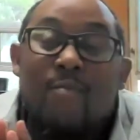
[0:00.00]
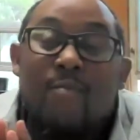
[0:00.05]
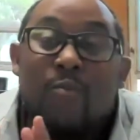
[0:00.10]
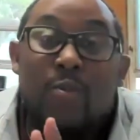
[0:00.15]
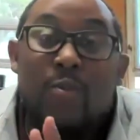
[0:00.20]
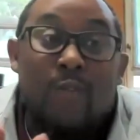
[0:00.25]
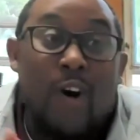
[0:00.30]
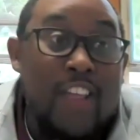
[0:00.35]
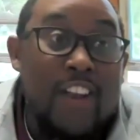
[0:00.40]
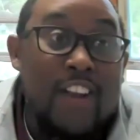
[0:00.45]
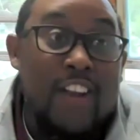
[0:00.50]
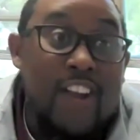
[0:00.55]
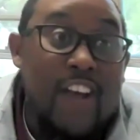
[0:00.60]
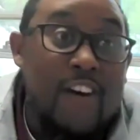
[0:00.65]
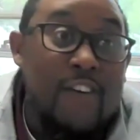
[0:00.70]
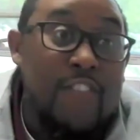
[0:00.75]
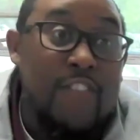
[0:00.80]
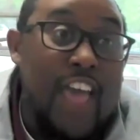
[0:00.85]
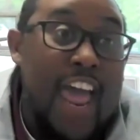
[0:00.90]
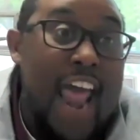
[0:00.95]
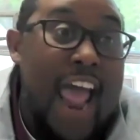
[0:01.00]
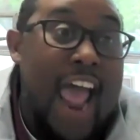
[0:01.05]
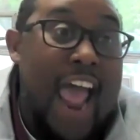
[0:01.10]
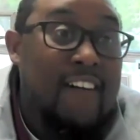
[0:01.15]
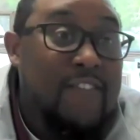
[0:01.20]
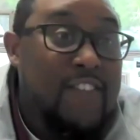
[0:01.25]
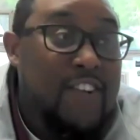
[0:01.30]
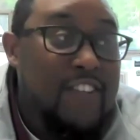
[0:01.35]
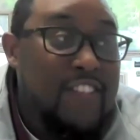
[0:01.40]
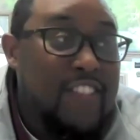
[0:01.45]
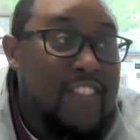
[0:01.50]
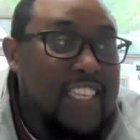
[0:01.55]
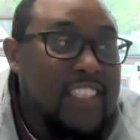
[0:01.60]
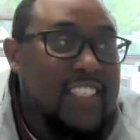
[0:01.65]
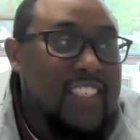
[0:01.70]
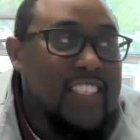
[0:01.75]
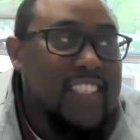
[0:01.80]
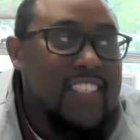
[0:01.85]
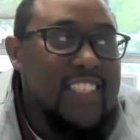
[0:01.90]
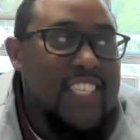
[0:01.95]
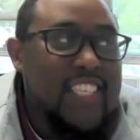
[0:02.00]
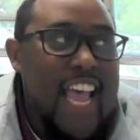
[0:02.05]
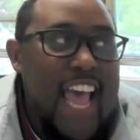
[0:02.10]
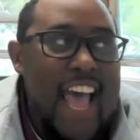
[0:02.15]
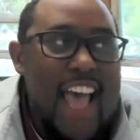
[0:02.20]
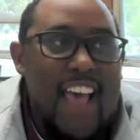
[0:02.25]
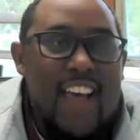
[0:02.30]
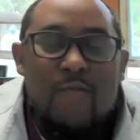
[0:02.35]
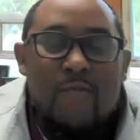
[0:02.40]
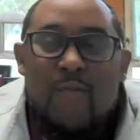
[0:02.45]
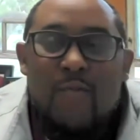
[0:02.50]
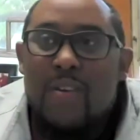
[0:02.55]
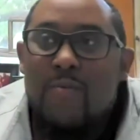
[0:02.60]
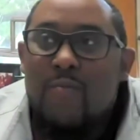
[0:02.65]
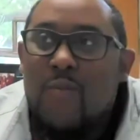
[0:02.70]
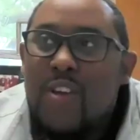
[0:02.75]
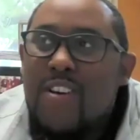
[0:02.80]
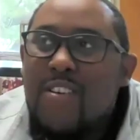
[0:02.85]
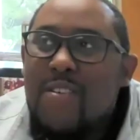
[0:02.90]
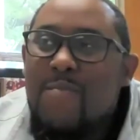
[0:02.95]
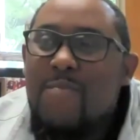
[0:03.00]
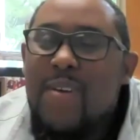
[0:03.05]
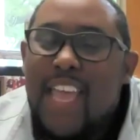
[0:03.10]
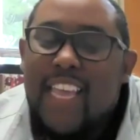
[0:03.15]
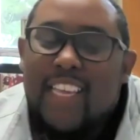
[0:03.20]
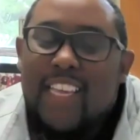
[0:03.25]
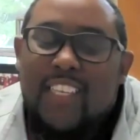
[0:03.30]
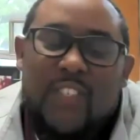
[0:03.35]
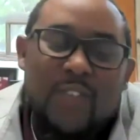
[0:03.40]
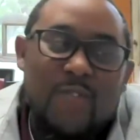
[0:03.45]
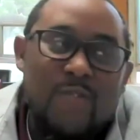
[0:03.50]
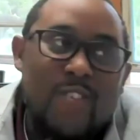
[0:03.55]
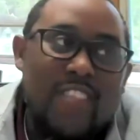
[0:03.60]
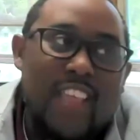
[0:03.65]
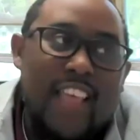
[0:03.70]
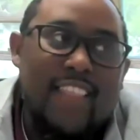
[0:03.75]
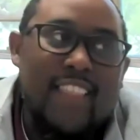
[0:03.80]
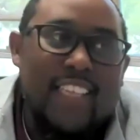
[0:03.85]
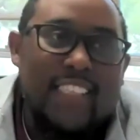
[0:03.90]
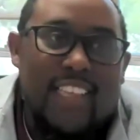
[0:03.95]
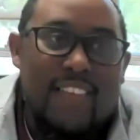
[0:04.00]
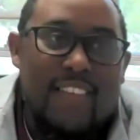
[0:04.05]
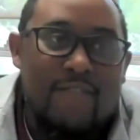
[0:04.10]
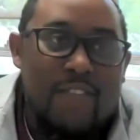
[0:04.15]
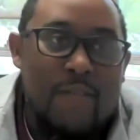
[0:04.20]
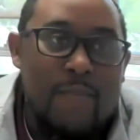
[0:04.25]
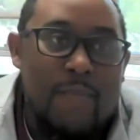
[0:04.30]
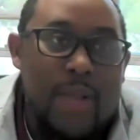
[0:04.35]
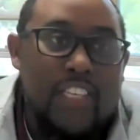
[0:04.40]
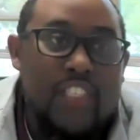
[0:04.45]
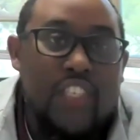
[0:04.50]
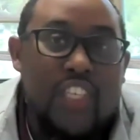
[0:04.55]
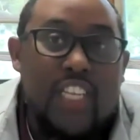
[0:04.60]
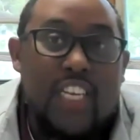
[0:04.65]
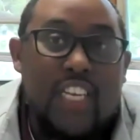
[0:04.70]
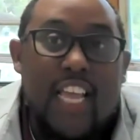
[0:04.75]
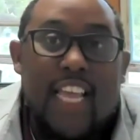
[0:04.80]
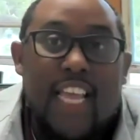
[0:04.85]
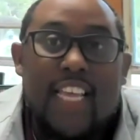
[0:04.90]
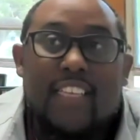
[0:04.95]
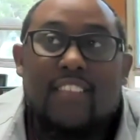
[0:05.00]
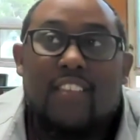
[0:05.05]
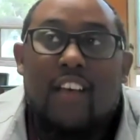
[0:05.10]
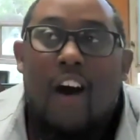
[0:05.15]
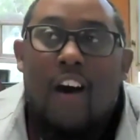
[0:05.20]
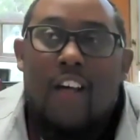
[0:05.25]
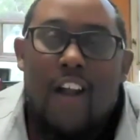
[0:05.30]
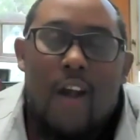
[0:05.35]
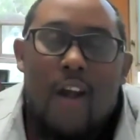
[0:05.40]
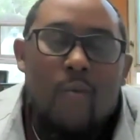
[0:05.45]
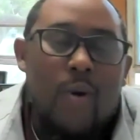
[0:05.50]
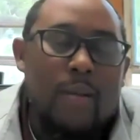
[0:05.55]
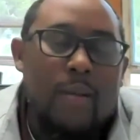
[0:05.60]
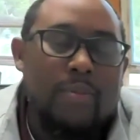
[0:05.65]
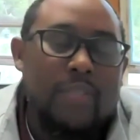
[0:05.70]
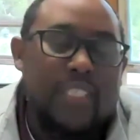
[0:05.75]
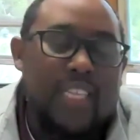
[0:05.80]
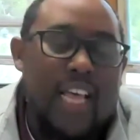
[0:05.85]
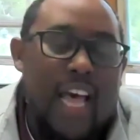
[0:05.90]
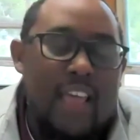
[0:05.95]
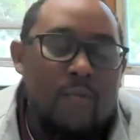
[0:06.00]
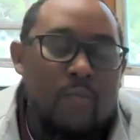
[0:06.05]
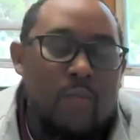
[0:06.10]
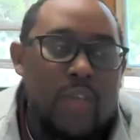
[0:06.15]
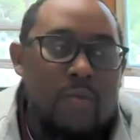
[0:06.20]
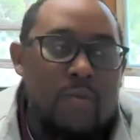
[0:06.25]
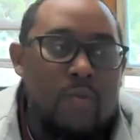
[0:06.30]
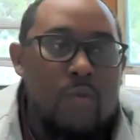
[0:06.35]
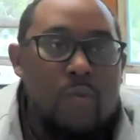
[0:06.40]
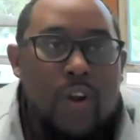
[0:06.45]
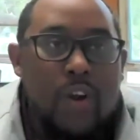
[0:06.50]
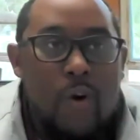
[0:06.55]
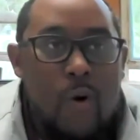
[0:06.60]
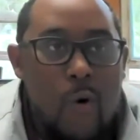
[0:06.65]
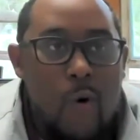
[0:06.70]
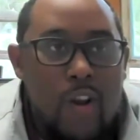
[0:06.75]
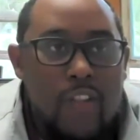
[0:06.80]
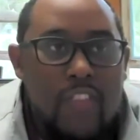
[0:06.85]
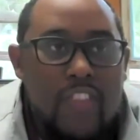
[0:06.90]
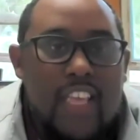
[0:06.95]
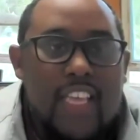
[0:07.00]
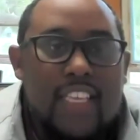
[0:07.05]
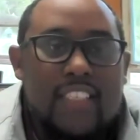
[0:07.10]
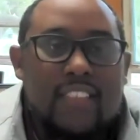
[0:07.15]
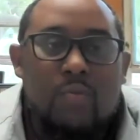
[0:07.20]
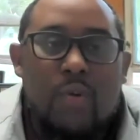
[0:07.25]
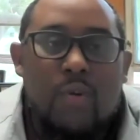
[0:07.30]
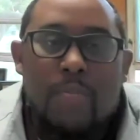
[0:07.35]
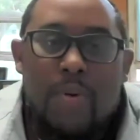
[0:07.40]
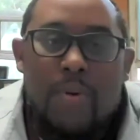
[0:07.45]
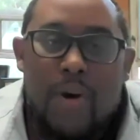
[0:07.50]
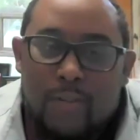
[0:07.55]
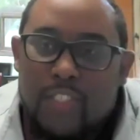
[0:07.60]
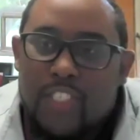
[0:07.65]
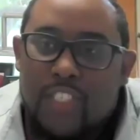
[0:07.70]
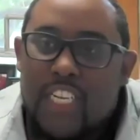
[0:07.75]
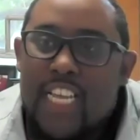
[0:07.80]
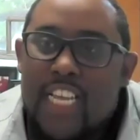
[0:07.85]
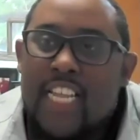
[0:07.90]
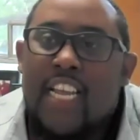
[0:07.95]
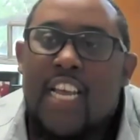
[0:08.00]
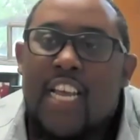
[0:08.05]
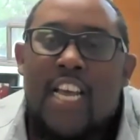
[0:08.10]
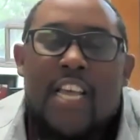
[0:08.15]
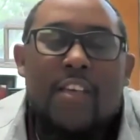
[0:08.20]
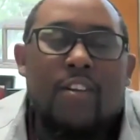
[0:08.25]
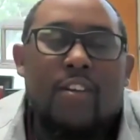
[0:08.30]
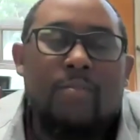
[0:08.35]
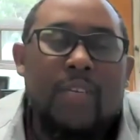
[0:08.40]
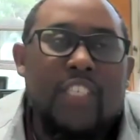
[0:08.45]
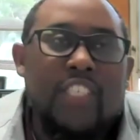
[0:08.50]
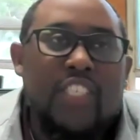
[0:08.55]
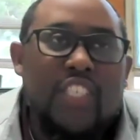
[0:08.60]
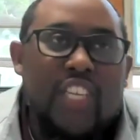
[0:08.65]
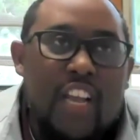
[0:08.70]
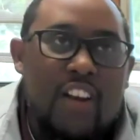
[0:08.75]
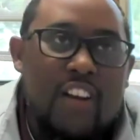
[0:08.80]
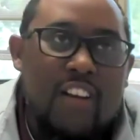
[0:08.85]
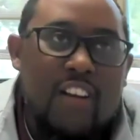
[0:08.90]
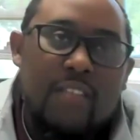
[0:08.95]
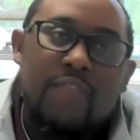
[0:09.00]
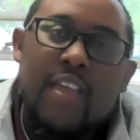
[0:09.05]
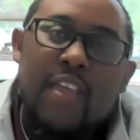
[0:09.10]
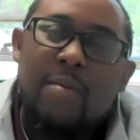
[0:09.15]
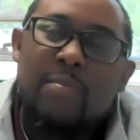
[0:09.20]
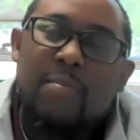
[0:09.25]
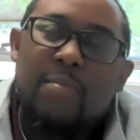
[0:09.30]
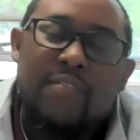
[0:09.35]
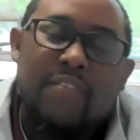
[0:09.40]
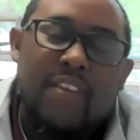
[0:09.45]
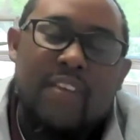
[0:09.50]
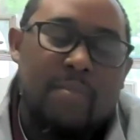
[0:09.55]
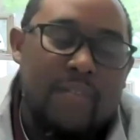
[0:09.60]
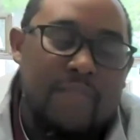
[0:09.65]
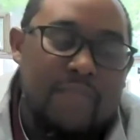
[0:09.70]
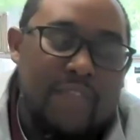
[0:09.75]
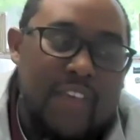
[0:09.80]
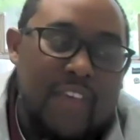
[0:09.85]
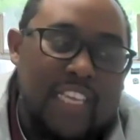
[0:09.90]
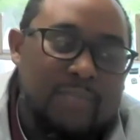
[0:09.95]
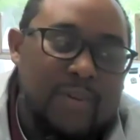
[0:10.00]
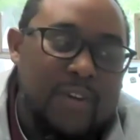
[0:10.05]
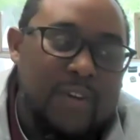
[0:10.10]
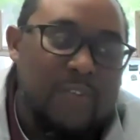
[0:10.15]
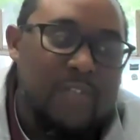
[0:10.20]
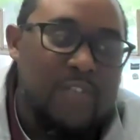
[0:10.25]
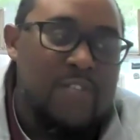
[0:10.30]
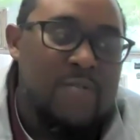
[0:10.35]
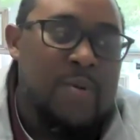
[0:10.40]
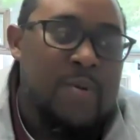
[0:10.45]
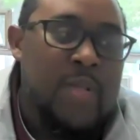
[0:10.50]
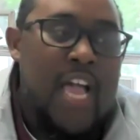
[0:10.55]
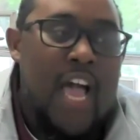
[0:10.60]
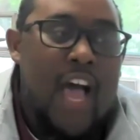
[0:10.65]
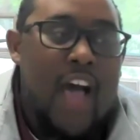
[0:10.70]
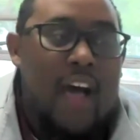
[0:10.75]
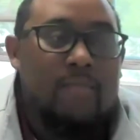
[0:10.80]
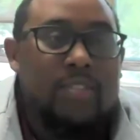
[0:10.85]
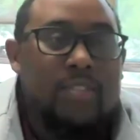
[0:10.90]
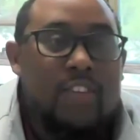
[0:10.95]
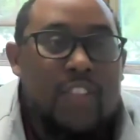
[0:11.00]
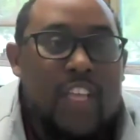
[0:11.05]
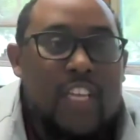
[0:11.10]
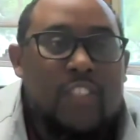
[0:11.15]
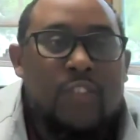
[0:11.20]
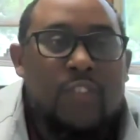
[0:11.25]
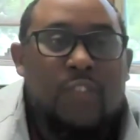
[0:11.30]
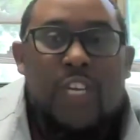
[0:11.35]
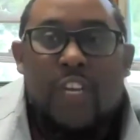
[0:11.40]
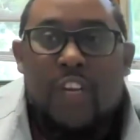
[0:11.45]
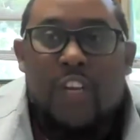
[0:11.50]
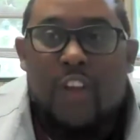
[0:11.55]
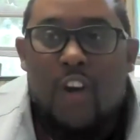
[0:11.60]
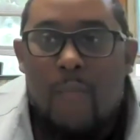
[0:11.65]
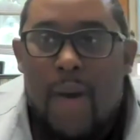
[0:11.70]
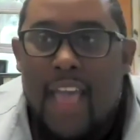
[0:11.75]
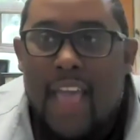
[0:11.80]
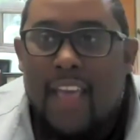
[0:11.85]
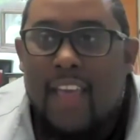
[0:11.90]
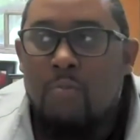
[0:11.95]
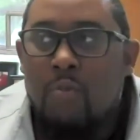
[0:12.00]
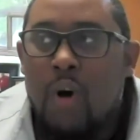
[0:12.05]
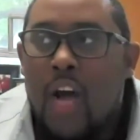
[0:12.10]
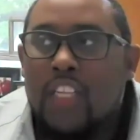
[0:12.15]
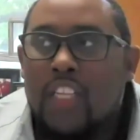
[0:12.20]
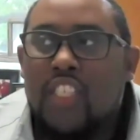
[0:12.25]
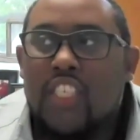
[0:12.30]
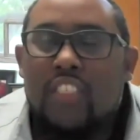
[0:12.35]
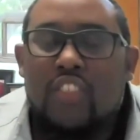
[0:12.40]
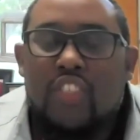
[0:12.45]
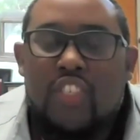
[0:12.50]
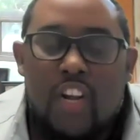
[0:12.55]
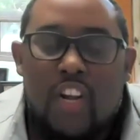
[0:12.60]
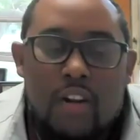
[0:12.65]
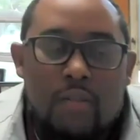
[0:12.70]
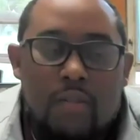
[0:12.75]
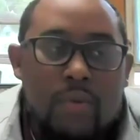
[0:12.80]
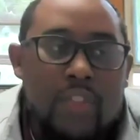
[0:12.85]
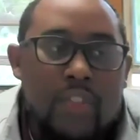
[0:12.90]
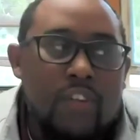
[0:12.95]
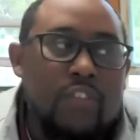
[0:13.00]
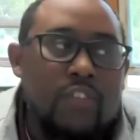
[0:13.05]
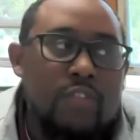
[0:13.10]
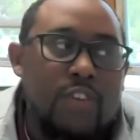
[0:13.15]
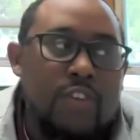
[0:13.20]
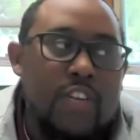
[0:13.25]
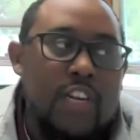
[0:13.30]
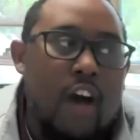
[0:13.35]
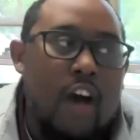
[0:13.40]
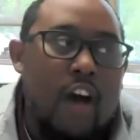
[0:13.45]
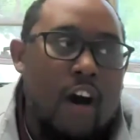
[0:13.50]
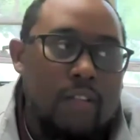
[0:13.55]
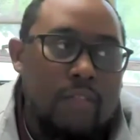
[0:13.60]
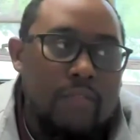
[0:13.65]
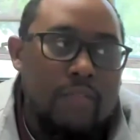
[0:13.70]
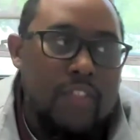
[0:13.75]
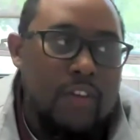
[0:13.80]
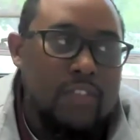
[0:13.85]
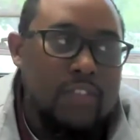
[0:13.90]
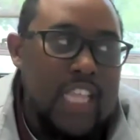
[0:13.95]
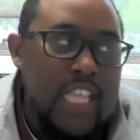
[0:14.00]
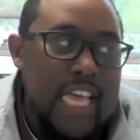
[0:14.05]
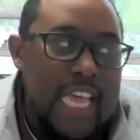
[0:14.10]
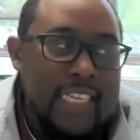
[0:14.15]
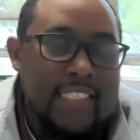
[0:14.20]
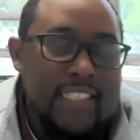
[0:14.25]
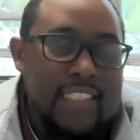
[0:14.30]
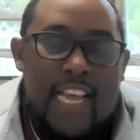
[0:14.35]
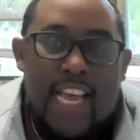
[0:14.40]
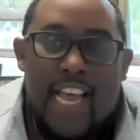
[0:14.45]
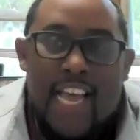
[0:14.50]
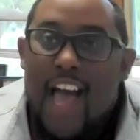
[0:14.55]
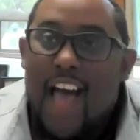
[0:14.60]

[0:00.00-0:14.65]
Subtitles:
We want you to know that after this chat, we will make sure that this information is on our website. We will record this, we'll post it. It'll be shared in the Family to Family Facebook group so that you can go back and watch it, share it with your student, all of those things.